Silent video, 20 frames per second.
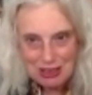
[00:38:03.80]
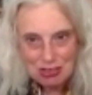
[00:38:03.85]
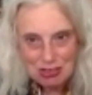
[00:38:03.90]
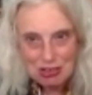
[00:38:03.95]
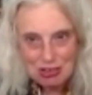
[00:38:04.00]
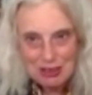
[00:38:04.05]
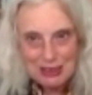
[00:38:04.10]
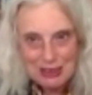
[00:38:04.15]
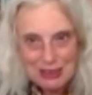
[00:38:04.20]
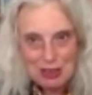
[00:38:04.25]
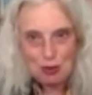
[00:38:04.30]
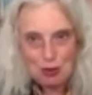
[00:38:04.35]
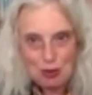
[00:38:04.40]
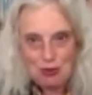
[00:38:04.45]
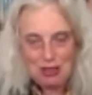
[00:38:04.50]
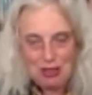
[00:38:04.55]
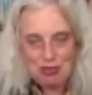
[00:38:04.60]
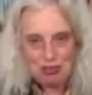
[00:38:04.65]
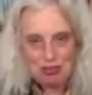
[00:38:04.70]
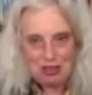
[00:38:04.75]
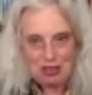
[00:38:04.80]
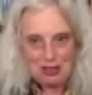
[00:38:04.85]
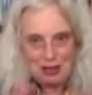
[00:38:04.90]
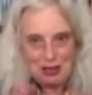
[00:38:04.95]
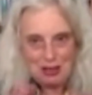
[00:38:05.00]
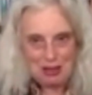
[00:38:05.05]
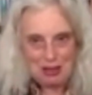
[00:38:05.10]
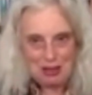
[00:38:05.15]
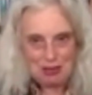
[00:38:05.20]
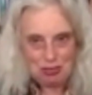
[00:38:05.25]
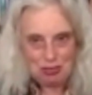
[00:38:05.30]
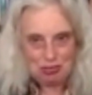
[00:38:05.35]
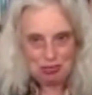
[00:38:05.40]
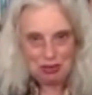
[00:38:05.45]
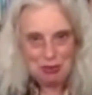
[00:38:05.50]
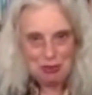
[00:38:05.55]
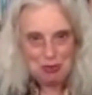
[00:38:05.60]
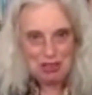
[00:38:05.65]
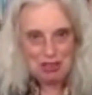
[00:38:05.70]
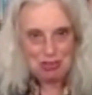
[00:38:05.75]
I can only think about 3
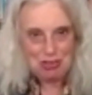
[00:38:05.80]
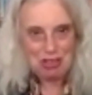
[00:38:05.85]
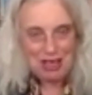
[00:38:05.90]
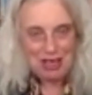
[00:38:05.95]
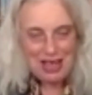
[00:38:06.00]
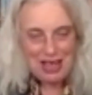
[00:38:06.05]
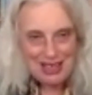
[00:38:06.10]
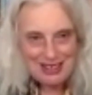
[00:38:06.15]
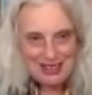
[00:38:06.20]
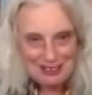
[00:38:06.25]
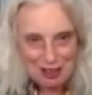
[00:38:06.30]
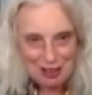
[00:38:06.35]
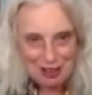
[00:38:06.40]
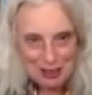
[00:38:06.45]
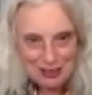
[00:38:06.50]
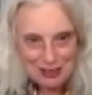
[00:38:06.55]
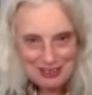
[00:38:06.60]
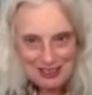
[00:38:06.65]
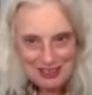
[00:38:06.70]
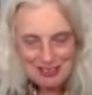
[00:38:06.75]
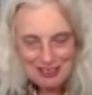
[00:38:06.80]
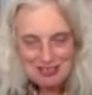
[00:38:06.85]
weeks ahead like that.